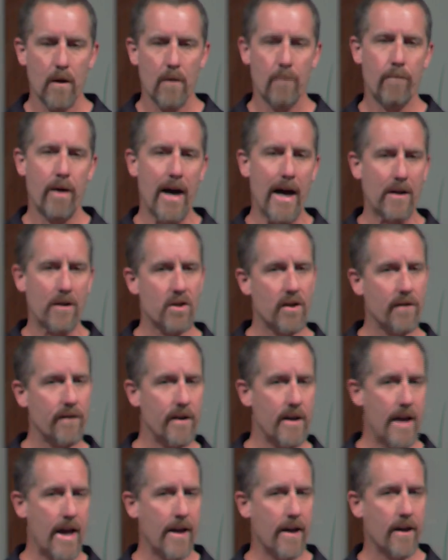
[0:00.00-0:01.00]
positive
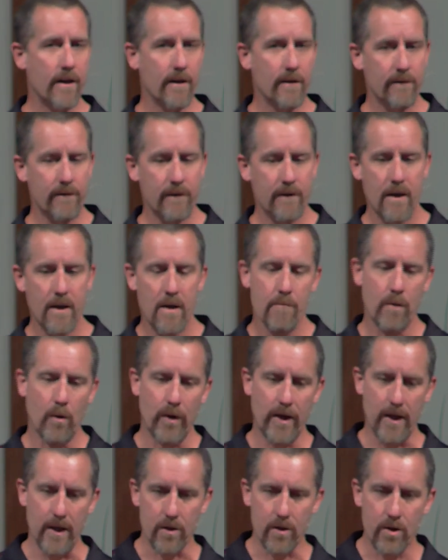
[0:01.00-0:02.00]
and negative, but
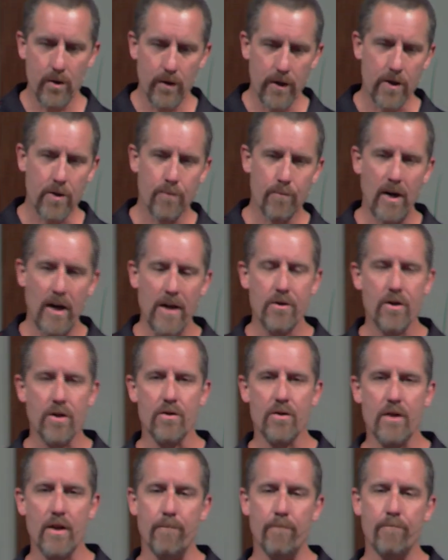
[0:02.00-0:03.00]
we get two
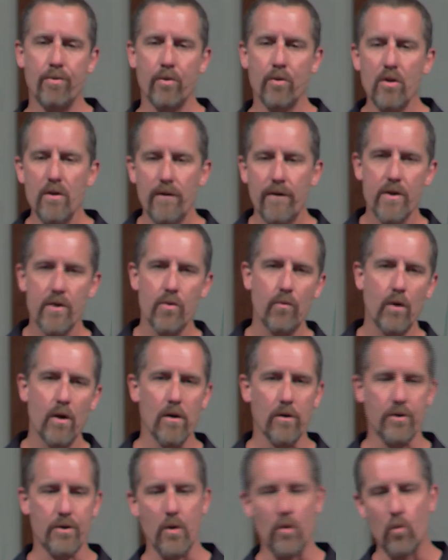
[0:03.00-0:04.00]
expressions that prove his royalty.